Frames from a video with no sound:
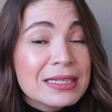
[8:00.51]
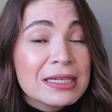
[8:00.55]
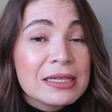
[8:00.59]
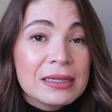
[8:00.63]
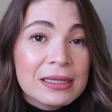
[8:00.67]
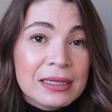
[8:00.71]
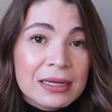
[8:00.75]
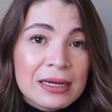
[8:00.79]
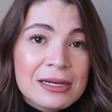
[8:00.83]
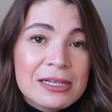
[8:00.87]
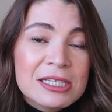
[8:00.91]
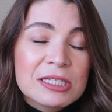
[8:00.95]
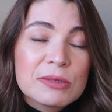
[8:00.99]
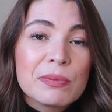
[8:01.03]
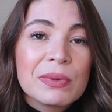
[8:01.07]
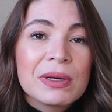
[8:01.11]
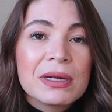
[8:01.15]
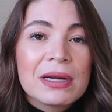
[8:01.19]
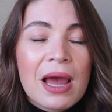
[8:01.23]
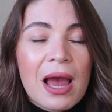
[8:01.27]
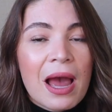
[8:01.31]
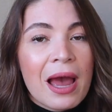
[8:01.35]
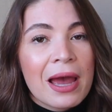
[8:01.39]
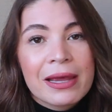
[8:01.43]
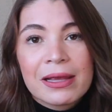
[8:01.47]
it looks,
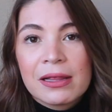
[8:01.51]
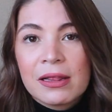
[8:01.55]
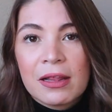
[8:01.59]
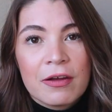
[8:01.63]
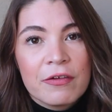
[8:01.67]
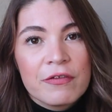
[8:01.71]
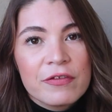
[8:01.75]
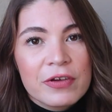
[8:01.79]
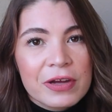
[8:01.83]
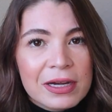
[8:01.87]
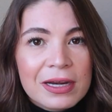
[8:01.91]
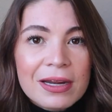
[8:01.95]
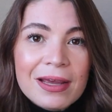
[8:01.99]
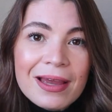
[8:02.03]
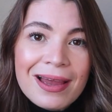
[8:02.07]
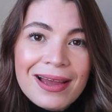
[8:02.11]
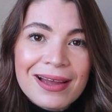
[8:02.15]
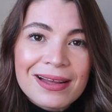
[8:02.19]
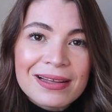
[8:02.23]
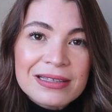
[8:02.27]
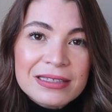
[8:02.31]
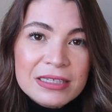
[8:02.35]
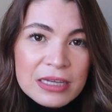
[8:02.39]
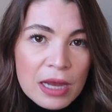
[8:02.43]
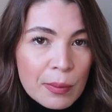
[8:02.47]
but I love it
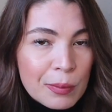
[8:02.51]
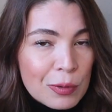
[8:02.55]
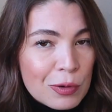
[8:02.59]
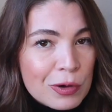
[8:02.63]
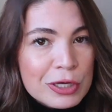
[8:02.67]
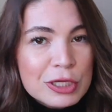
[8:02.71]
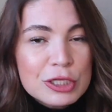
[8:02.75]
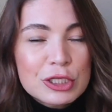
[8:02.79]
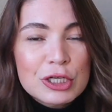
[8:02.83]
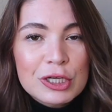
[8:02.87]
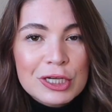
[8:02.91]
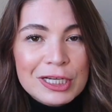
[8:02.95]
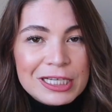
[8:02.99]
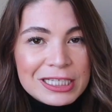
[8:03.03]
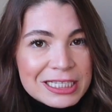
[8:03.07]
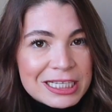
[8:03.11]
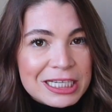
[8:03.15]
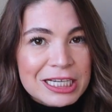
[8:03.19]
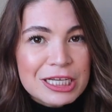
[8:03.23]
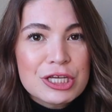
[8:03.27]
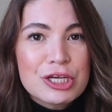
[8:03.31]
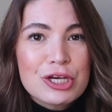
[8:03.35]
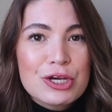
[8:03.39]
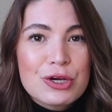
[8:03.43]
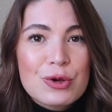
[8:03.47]
and I'm going to
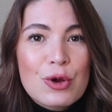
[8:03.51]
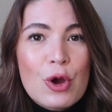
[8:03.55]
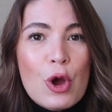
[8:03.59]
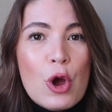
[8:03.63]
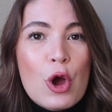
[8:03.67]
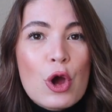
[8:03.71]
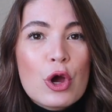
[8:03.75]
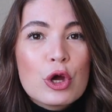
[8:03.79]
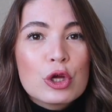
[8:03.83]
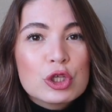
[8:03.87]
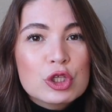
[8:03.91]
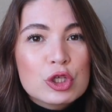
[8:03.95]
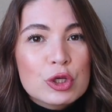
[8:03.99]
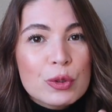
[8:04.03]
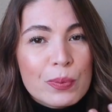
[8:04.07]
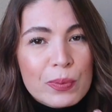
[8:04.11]
continue to